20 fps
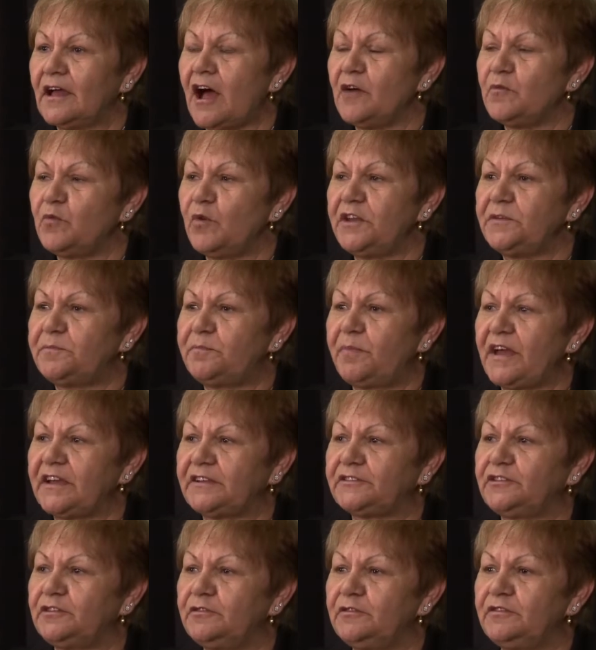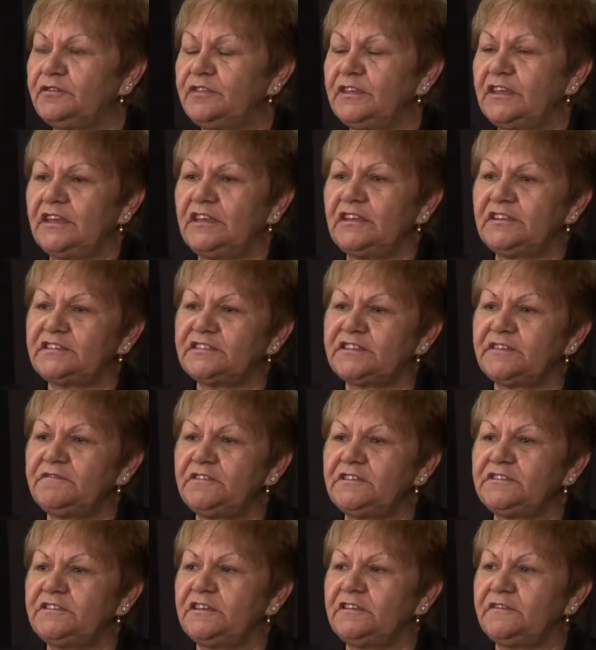I went back to the
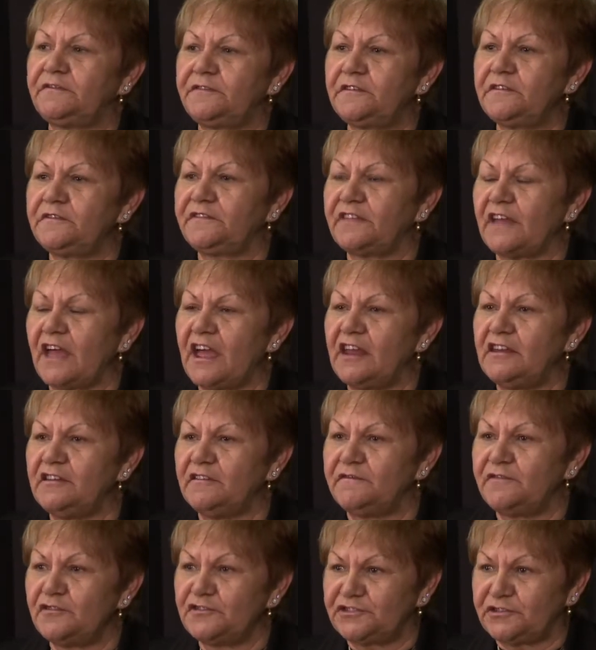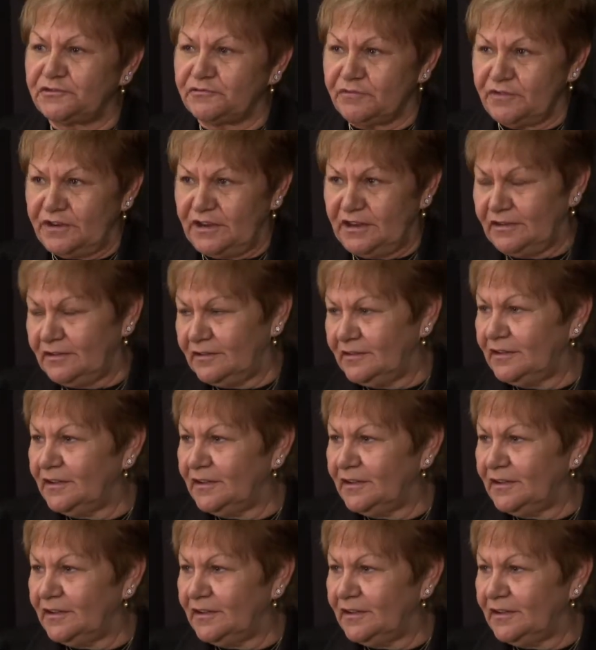75th anniversary